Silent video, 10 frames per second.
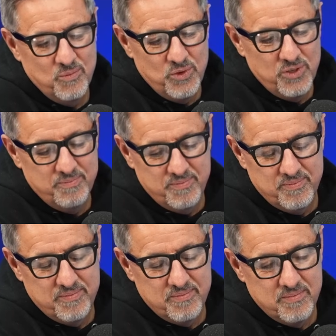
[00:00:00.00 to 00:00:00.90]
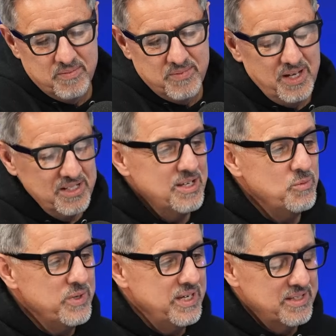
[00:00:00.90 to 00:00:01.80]
and I say
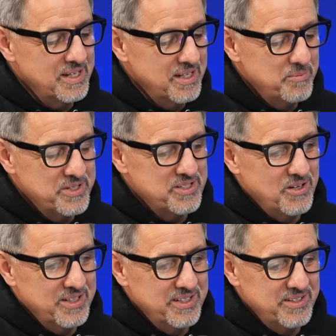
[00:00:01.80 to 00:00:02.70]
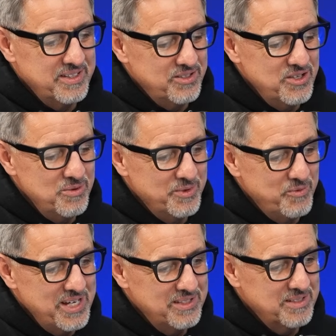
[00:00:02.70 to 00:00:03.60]
we, because I lump us all into this human
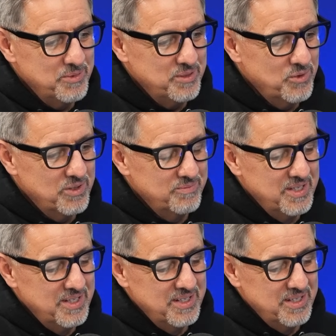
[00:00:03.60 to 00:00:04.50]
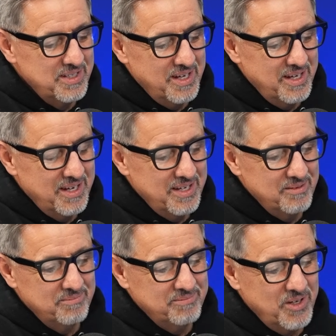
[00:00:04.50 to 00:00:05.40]
race, but we're
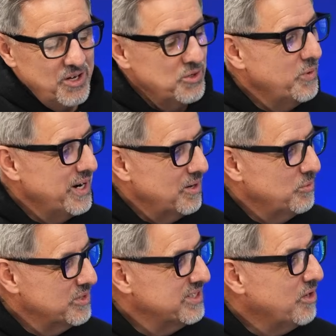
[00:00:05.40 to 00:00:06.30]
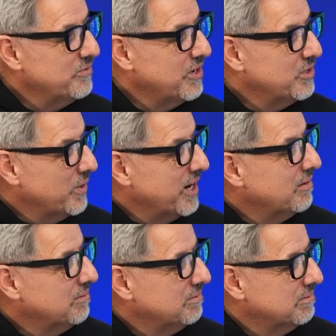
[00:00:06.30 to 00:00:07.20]
unaware. We're self-unaware.
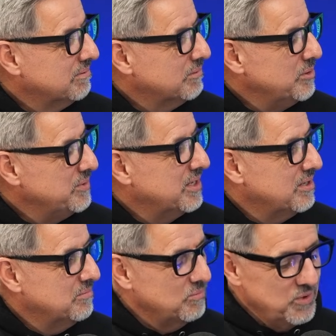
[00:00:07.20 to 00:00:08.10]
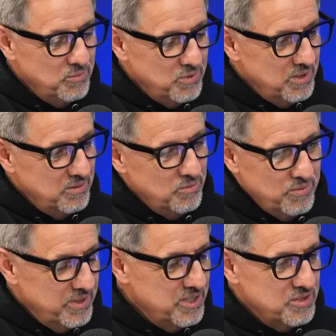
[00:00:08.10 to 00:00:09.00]

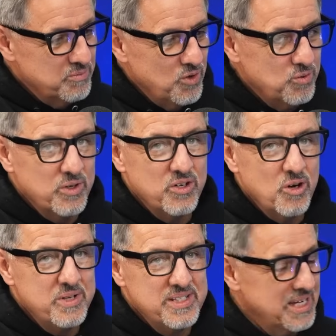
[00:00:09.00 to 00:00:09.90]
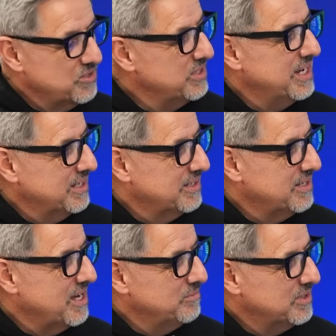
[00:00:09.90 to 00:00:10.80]
We're in this mode where nobody's actually taken the
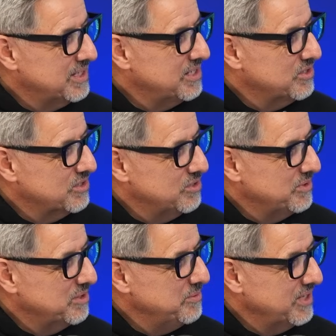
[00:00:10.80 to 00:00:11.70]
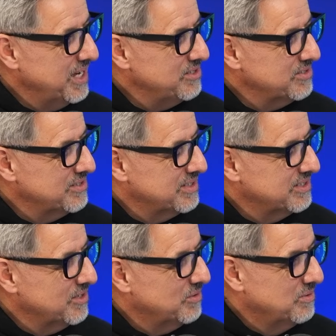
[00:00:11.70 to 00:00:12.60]
time to teach us human communications. And
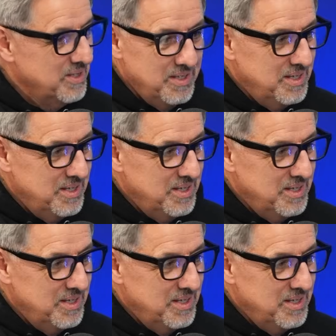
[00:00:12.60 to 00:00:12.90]
so